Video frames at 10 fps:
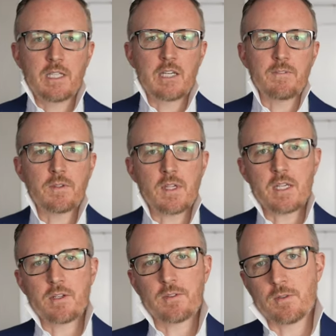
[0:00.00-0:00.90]
Now, if you
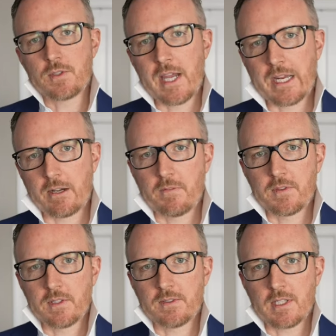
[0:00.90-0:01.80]
take your suit jacket off,
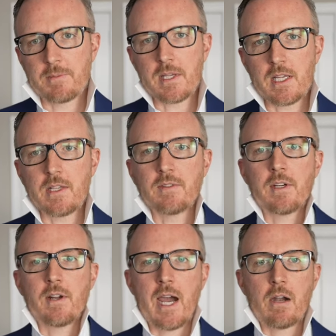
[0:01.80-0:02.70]
this is gonna be
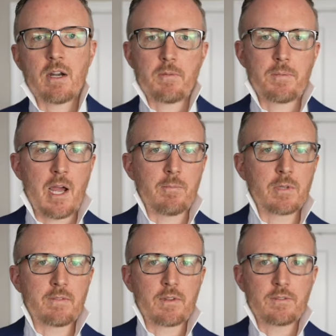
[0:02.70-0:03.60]
easier. I don't have a problem
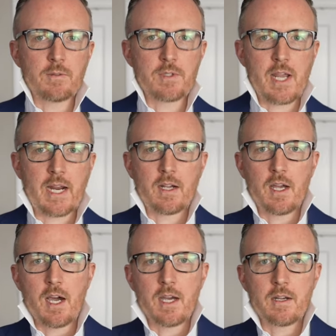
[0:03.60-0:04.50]
leaving the suit jacket
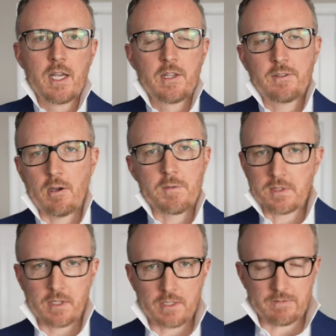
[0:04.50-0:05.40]
on, so I'm
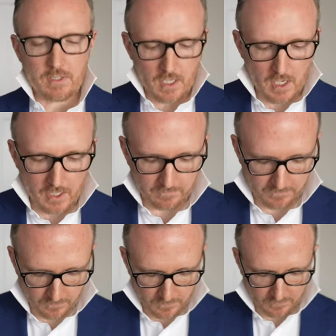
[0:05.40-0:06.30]
just gonna leave it on
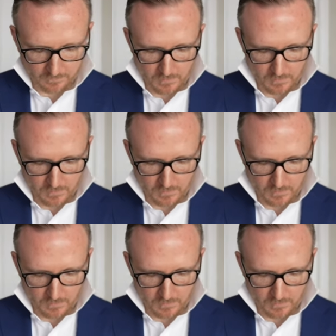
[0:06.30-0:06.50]
for this